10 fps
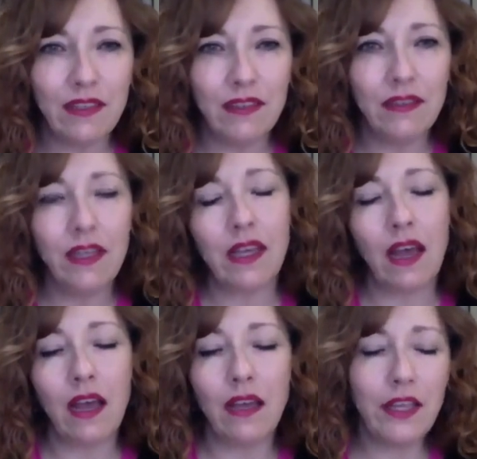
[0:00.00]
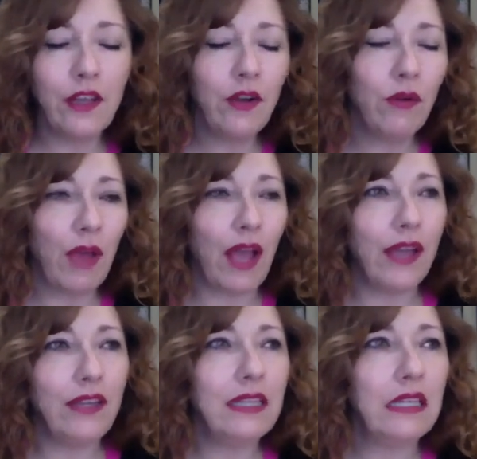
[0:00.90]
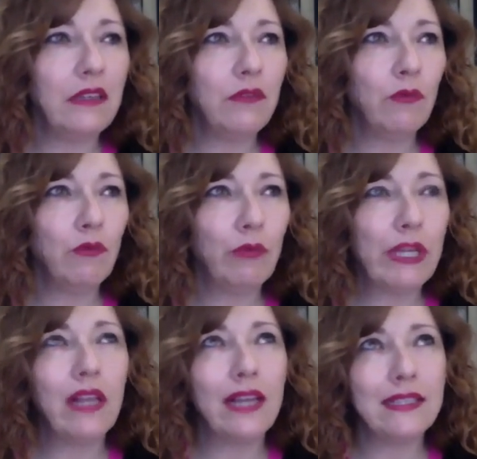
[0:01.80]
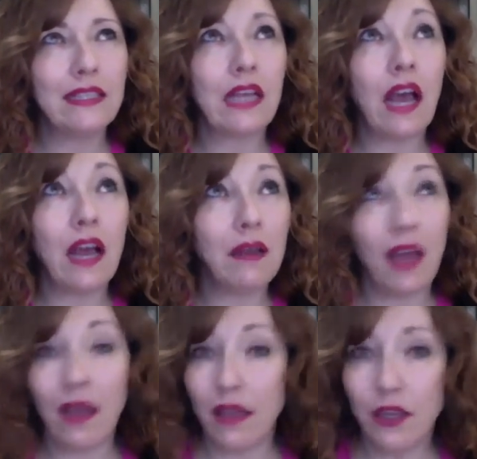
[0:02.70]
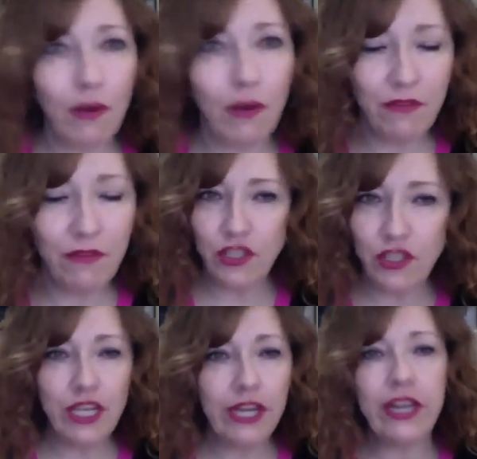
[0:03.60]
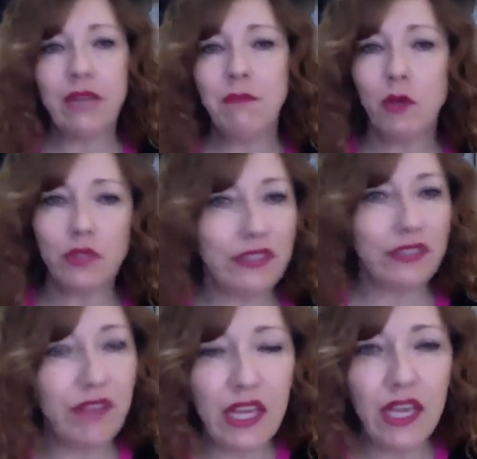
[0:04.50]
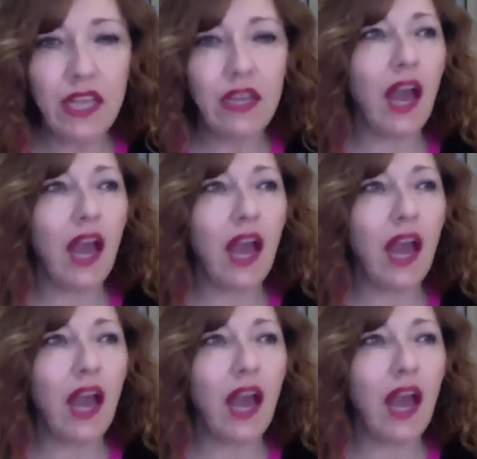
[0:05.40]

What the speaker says: Like, you know, I didn't realize, like, you know, I'm a vegetarian, mostly vegan.